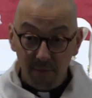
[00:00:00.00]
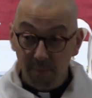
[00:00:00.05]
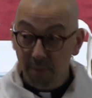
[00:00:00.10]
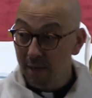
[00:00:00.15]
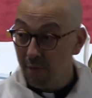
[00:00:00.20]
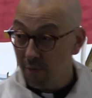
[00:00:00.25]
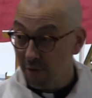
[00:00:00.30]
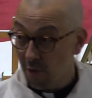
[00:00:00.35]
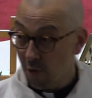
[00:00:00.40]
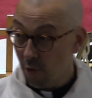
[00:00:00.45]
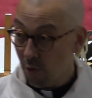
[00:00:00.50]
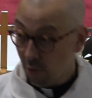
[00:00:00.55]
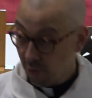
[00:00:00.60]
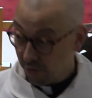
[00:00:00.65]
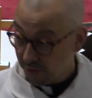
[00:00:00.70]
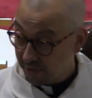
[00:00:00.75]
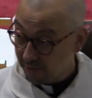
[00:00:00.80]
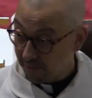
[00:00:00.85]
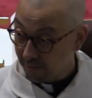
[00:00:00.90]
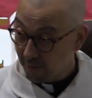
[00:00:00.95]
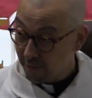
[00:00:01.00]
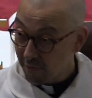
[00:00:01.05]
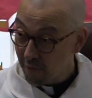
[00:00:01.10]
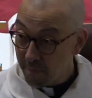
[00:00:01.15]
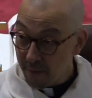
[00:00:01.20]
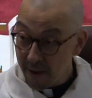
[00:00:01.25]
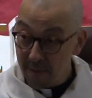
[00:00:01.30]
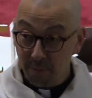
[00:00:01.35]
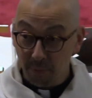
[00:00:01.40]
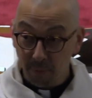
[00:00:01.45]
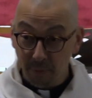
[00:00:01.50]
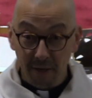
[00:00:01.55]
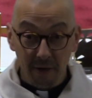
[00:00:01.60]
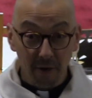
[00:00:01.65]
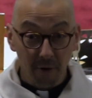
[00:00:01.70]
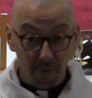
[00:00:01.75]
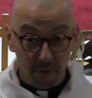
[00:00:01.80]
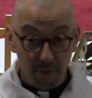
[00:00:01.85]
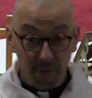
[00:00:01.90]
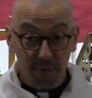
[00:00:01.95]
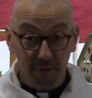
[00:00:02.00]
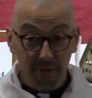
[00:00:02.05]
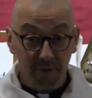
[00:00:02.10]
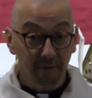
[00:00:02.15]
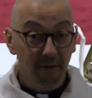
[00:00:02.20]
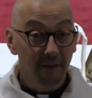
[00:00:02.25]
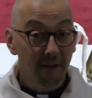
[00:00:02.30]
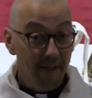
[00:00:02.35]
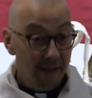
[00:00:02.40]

to be with a horse, there are people we know who can